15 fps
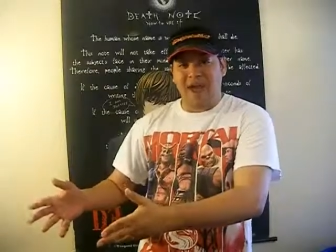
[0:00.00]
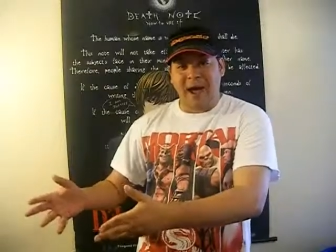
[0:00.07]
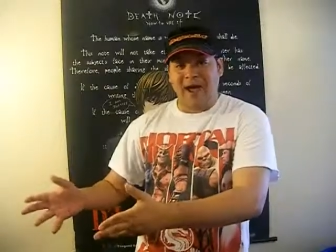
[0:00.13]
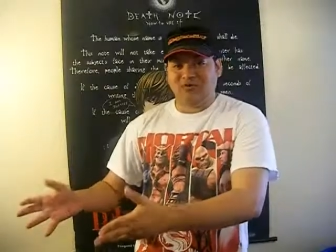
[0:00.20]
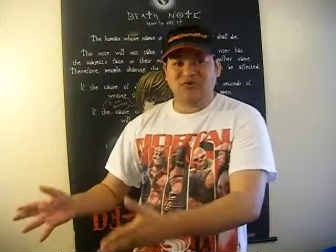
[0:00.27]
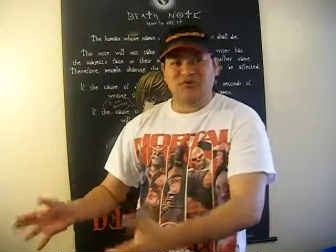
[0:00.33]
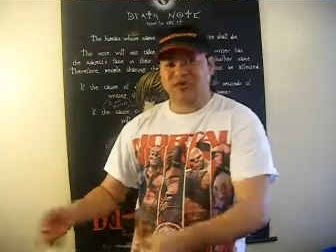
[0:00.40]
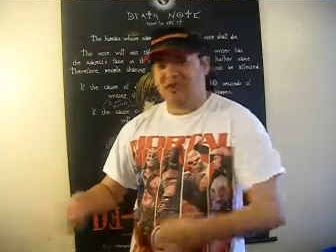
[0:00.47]

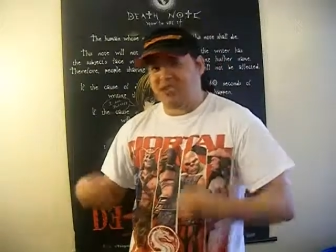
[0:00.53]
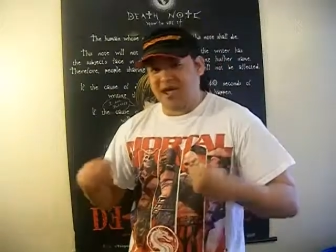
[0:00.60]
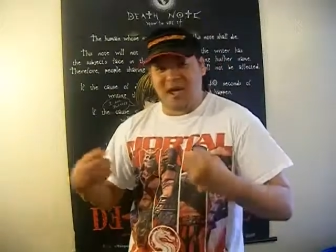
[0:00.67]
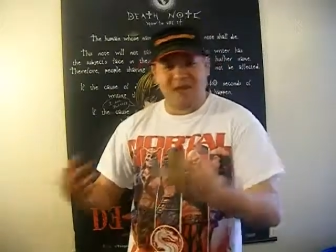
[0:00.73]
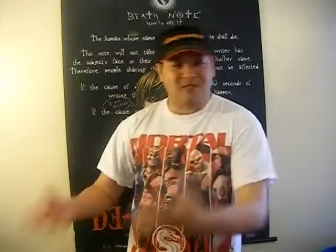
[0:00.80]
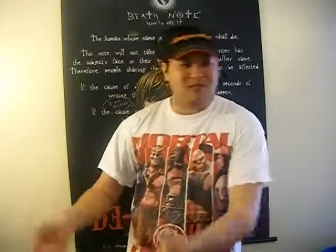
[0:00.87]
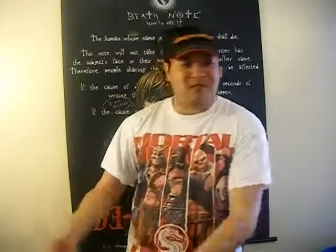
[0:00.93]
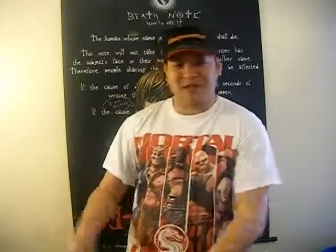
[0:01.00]
actually
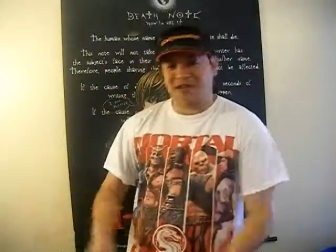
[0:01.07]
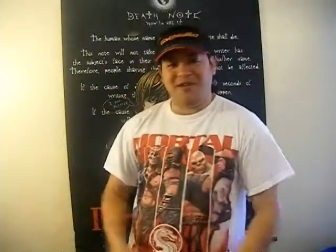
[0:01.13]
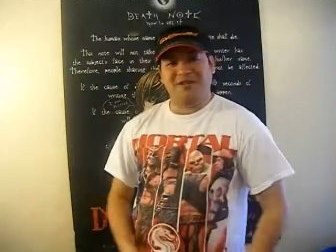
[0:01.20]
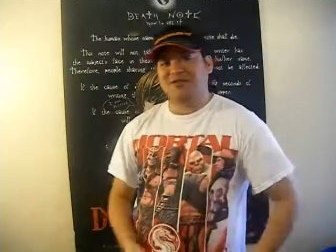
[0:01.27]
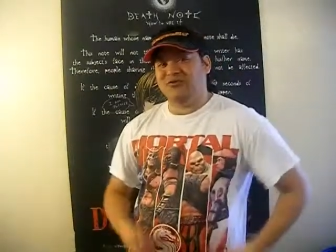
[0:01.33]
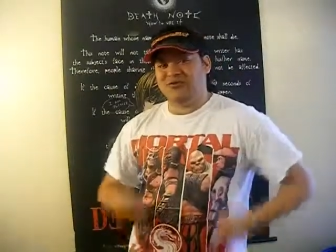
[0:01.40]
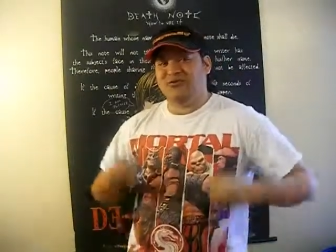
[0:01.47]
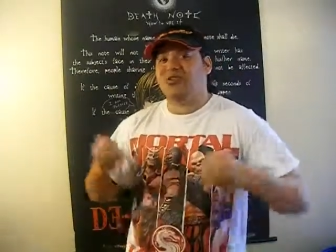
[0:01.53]
gambling
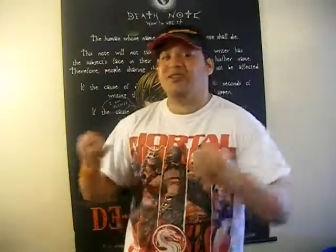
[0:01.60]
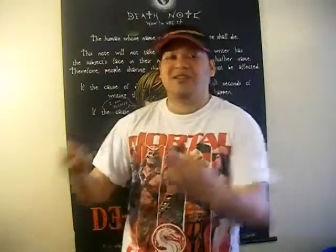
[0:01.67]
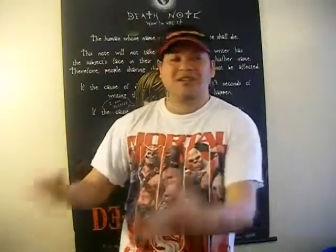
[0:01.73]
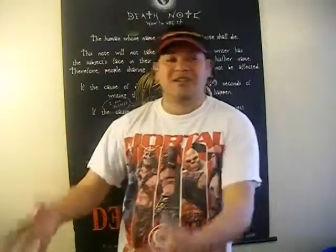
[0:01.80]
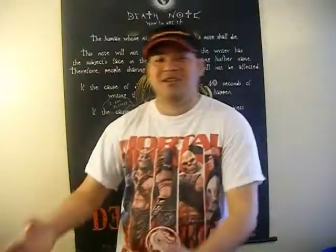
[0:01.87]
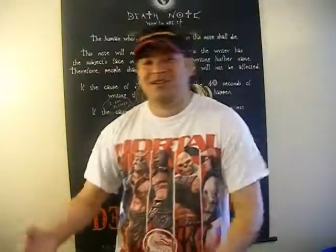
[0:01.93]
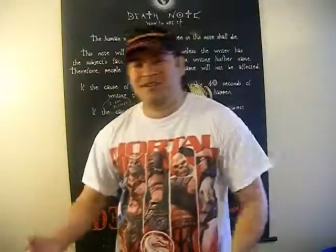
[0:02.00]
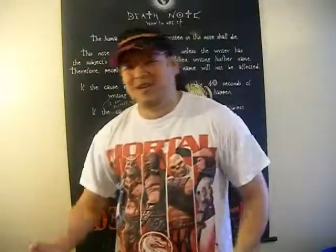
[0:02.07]
and
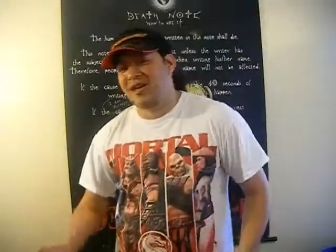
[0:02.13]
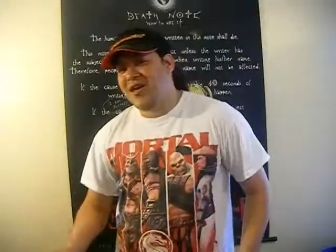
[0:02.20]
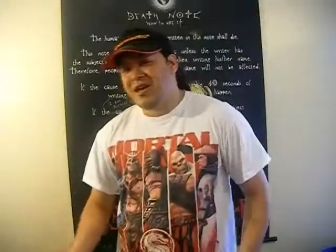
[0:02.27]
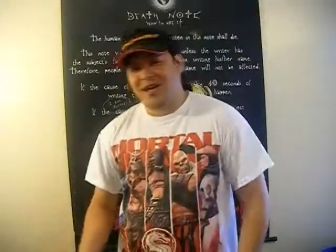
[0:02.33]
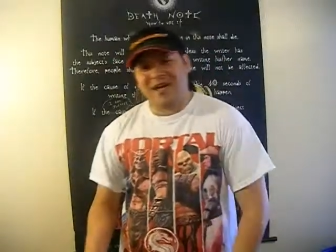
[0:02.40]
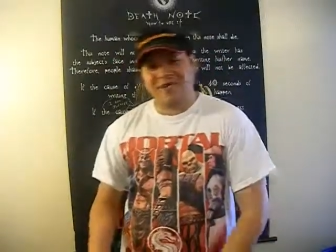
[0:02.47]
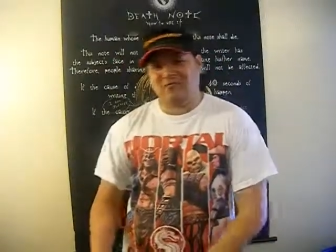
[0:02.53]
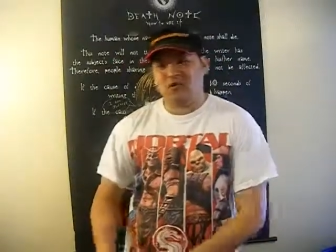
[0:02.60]
drinking
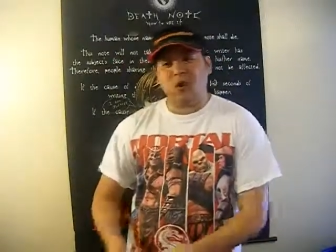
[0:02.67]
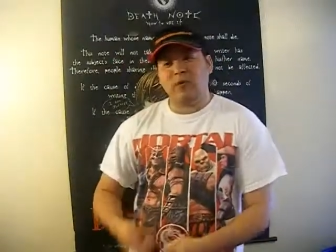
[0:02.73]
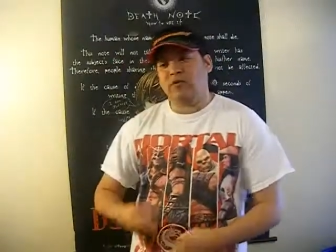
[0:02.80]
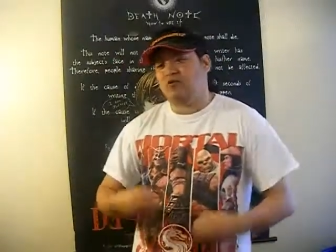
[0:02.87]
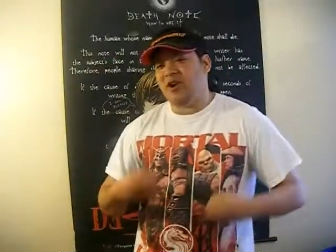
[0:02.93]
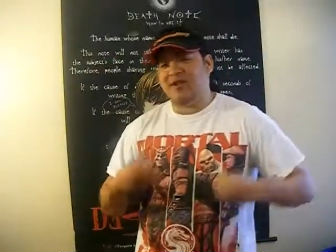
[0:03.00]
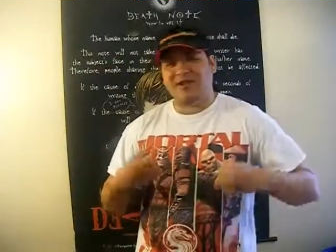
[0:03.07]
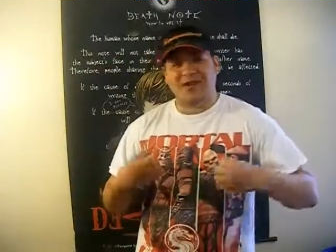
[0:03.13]
and Grover
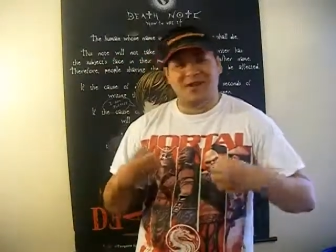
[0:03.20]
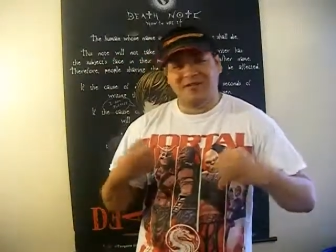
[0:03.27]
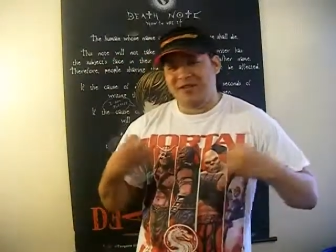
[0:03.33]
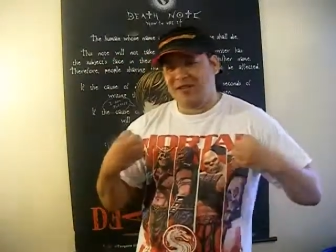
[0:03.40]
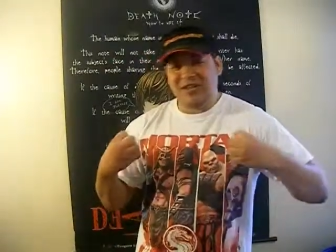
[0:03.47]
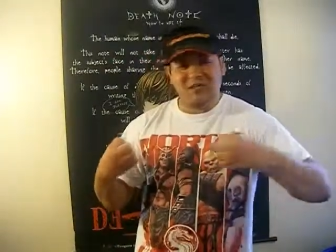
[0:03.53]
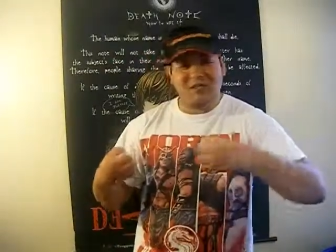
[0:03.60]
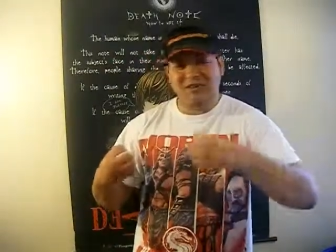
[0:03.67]
trying to get
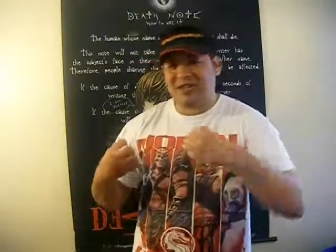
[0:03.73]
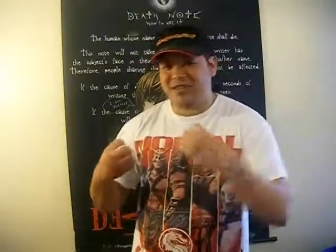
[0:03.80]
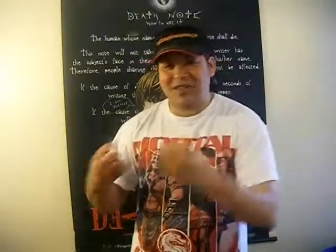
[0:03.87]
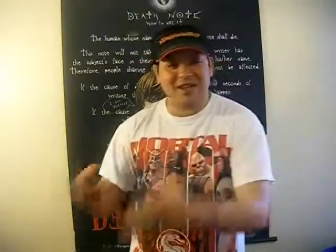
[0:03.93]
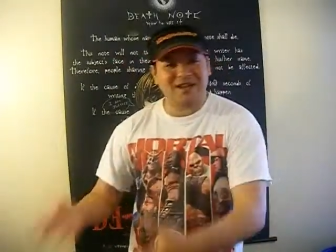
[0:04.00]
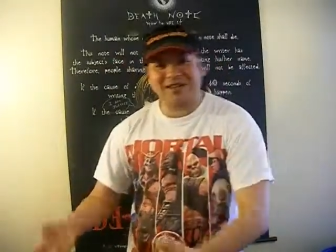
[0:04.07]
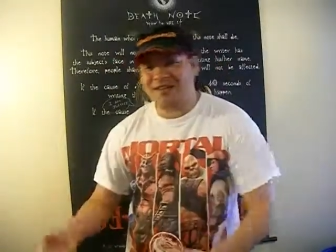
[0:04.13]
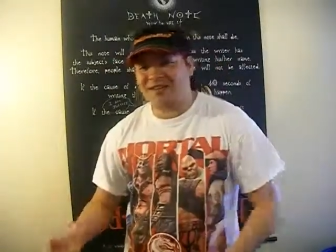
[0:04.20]
lucky with the
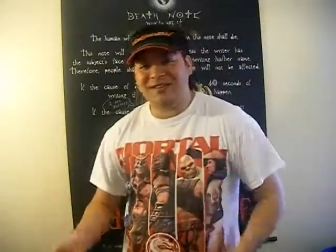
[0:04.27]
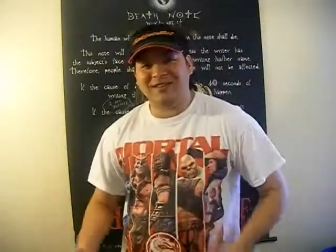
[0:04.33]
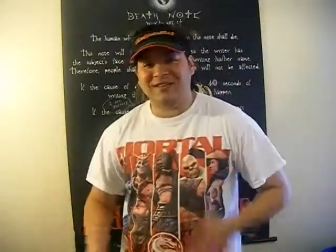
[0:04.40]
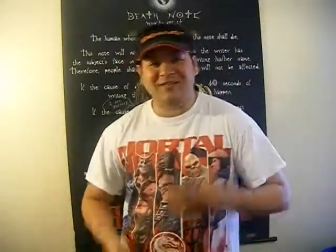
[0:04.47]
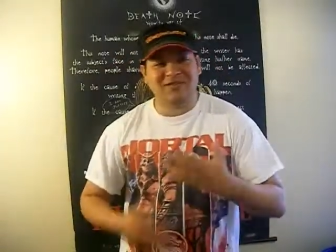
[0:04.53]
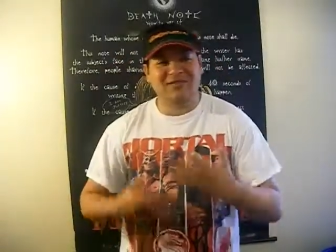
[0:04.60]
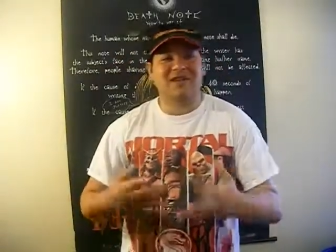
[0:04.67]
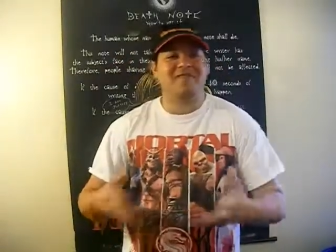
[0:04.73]
ladies
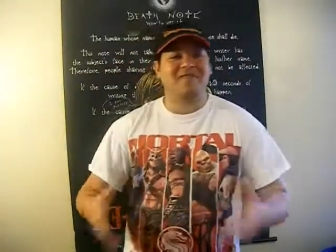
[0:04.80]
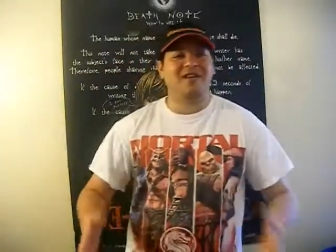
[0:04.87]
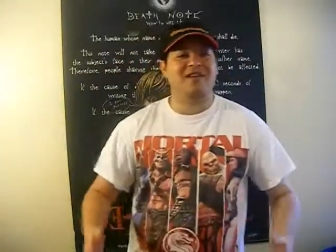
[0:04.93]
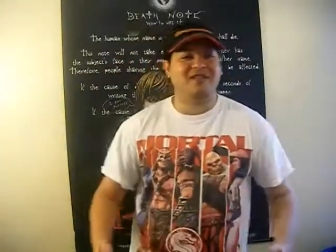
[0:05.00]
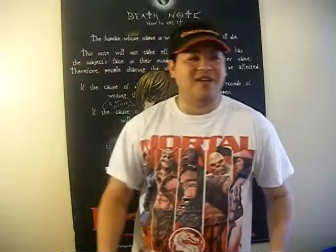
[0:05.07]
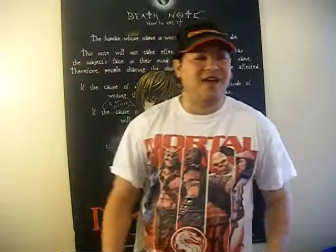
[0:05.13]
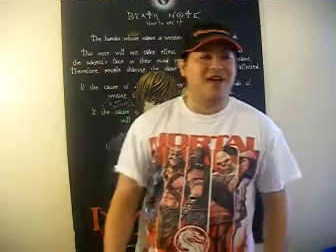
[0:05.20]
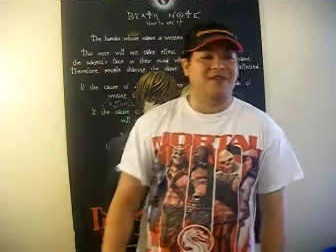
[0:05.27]
and stuff
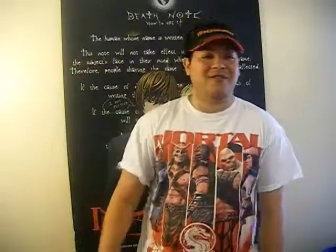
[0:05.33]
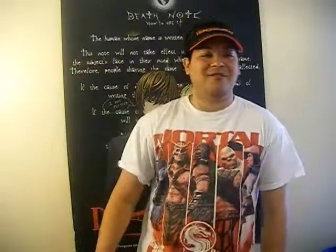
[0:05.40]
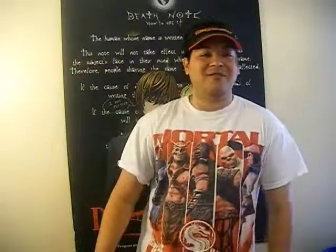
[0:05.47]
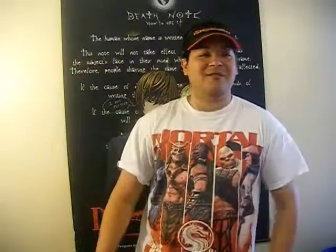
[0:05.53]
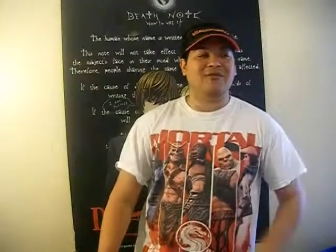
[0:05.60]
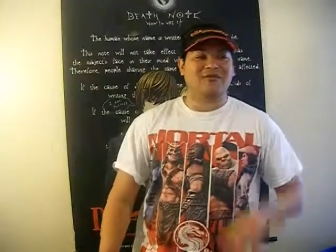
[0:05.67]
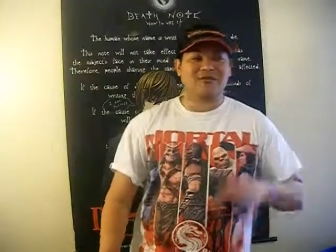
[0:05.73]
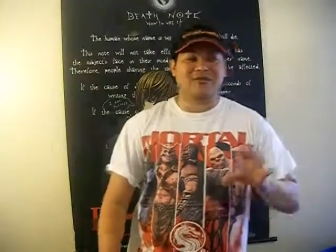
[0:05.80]
like that, you
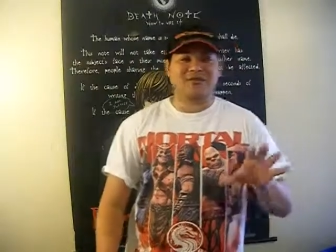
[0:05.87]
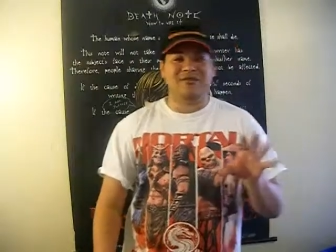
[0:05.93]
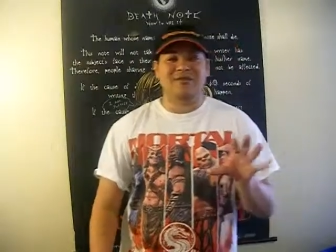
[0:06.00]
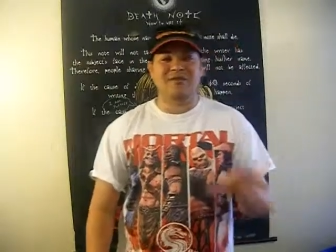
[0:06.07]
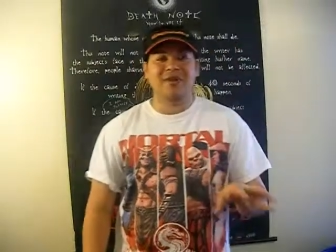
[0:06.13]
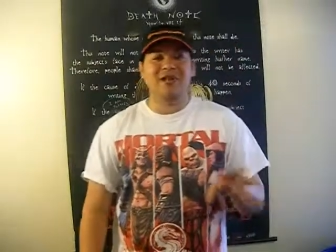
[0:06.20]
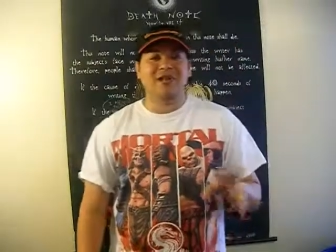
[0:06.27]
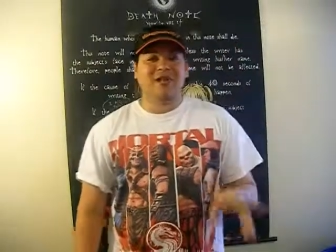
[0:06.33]
know, so it's a
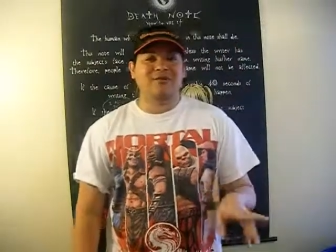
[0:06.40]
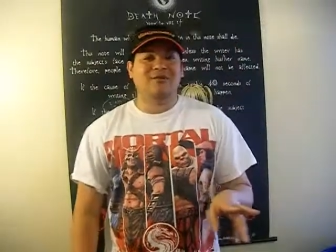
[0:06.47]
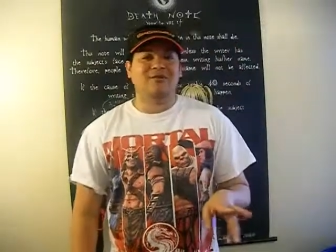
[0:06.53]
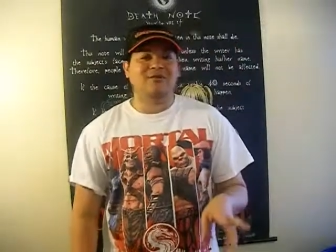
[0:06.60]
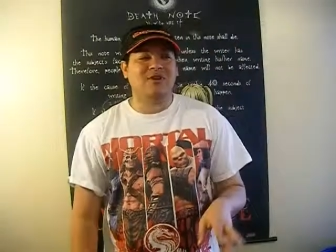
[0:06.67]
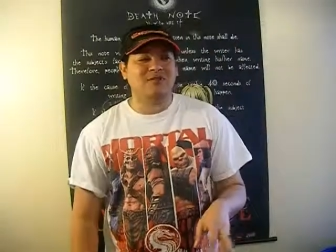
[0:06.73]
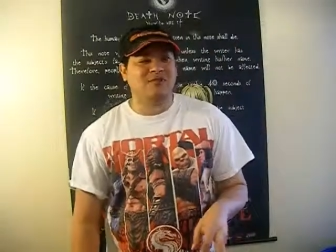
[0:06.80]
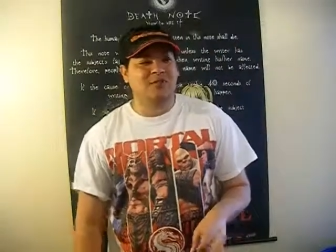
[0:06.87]
little, a
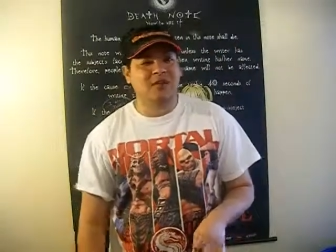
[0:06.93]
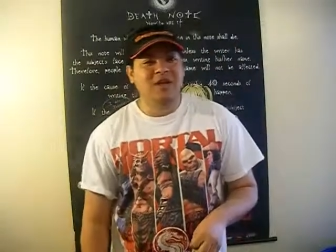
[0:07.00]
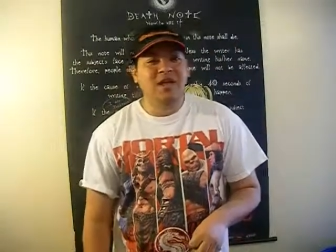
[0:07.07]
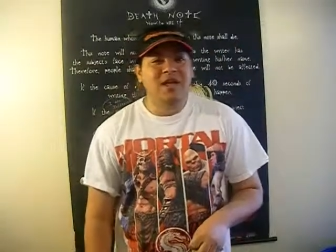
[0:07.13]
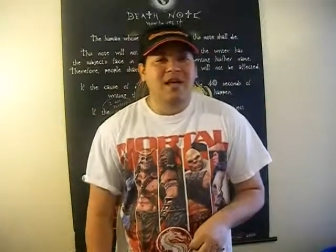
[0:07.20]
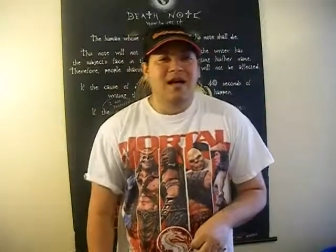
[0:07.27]
little different.